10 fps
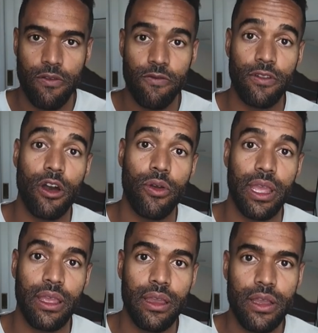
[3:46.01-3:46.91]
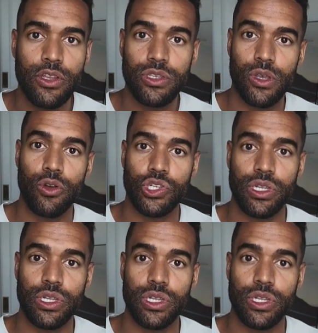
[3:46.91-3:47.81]
flowing
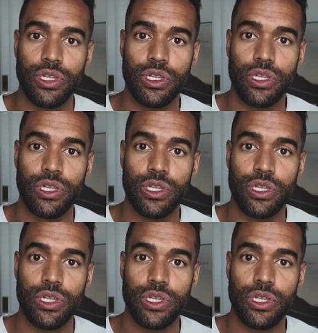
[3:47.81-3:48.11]
socially,